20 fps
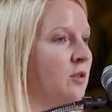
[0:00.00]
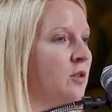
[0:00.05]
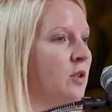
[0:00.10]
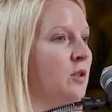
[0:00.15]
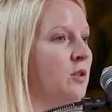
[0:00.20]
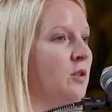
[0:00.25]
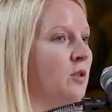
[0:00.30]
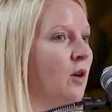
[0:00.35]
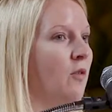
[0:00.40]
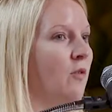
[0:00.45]
so
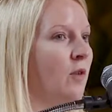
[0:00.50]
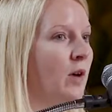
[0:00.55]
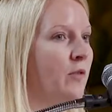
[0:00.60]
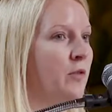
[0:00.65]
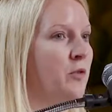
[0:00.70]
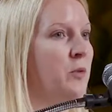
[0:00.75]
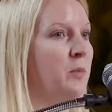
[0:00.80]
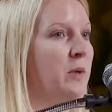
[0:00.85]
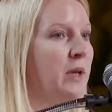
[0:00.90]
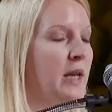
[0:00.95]
you start right
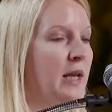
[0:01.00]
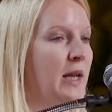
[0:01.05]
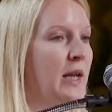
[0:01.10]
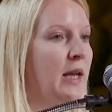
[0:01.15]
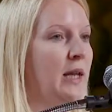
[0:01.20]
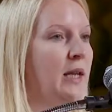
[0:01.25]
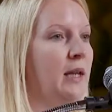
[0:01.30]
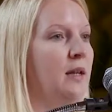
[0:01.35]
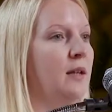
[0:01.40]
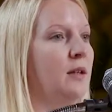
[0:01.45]
from the
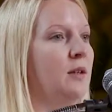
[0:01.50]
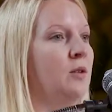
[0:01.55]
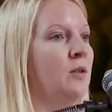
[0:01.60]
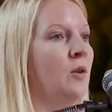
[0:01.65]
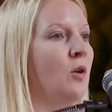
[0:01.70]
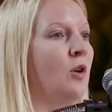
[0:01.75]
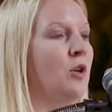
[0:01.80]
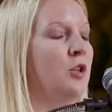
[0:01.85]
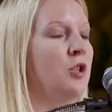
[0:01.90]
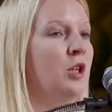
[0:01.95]
beginning,
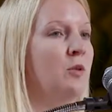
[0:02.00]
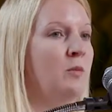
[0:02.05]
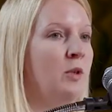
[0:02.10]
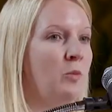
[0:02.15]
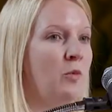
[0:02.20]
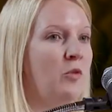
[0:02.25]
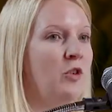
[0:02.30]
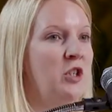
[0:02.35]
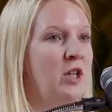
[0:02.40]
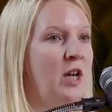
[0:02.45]
not
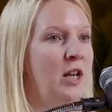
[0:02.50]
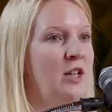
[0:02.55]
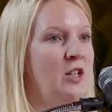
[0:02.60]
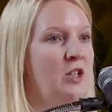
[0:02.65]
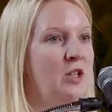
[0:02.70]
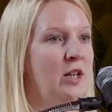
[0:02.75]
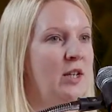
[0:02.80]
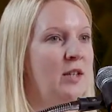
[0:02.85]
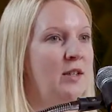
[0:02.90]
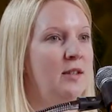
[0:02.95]
assuming what the
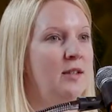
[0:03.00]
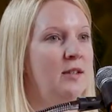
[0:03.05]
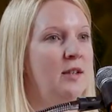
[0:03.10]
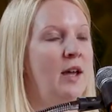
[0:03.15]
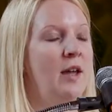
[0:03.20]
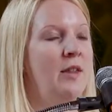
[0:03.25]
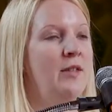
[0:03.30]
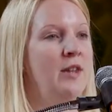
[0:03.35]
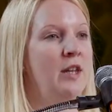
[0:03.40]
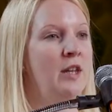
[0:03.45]
challenge is
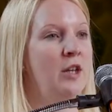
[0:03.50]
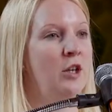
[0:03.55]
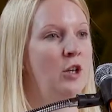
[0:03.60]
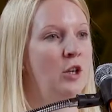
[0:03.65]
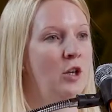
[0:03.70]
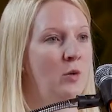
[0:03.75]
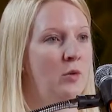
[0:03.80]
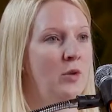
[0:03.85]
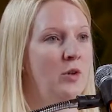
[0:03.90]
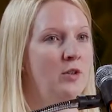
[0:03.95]
and thinking
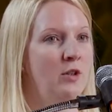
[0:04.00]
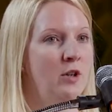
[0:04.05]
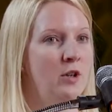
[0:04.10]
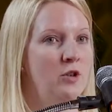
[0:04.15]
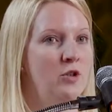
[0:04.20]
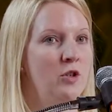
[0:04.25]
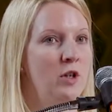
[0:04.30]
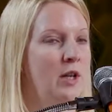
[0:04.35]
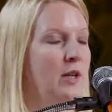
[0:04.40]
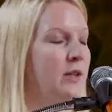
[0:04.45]
you know what the
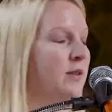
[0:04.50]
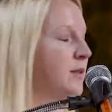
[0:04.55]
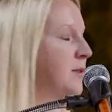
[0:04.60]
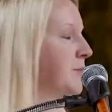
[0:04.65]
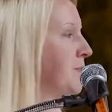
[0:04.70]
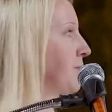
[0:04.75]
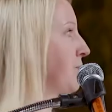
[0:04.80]
solution is.